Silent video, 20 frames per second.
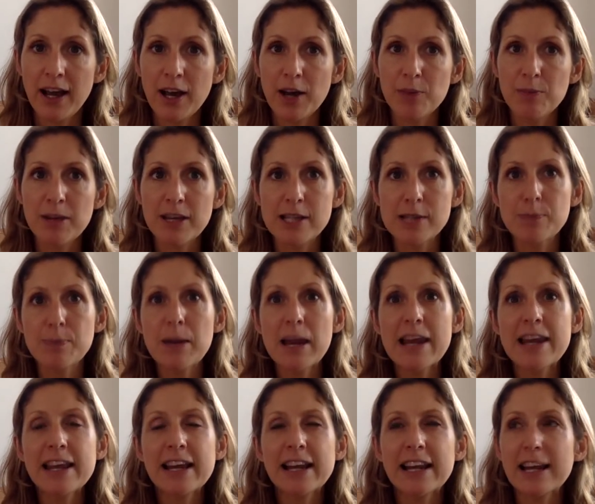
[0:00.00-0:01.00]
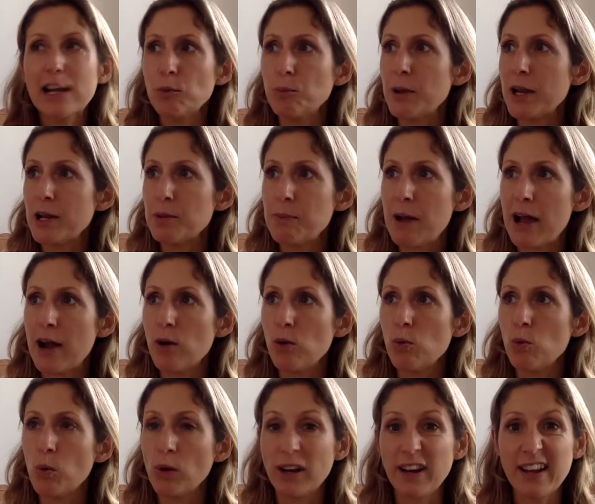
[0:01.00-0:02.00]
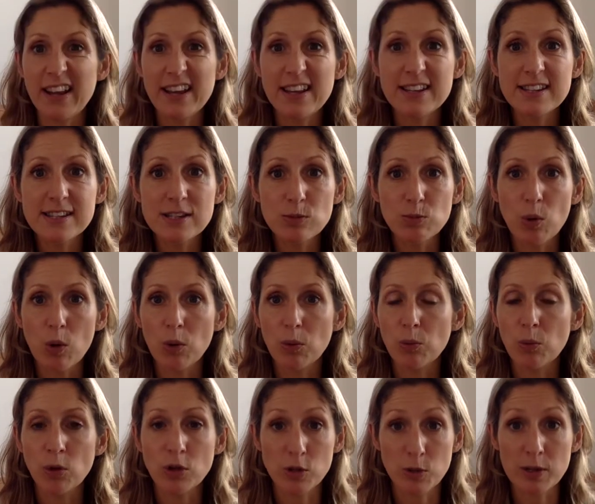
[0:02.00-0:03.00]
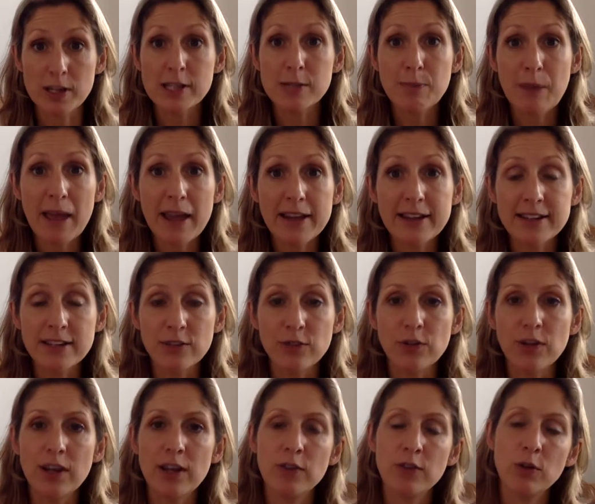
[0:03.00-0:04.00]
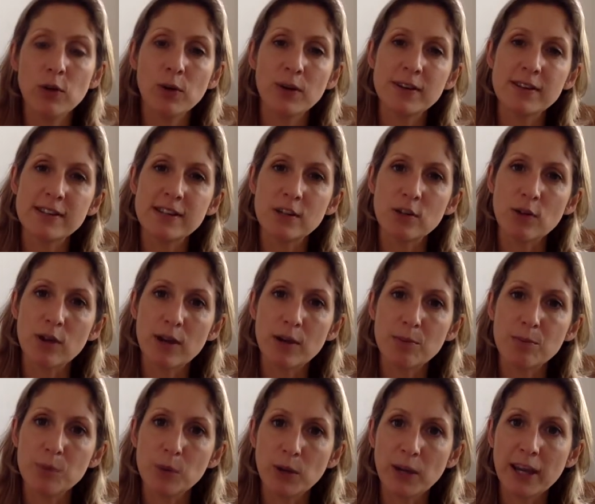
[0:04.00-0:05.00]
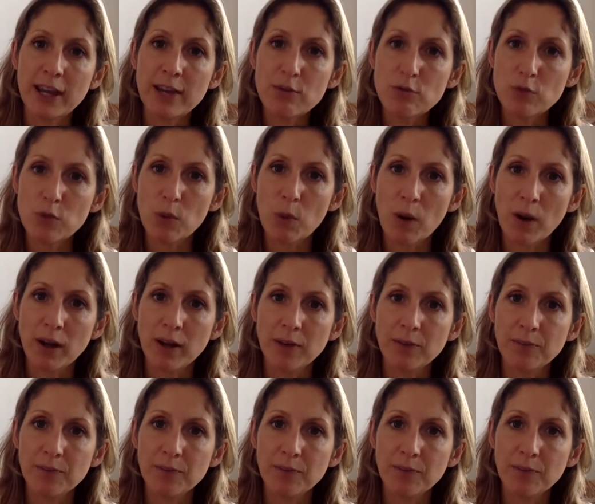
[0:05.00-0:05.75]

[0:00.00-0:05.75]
explaining a little bit about what it is, what to expect if you're considering booking in for one.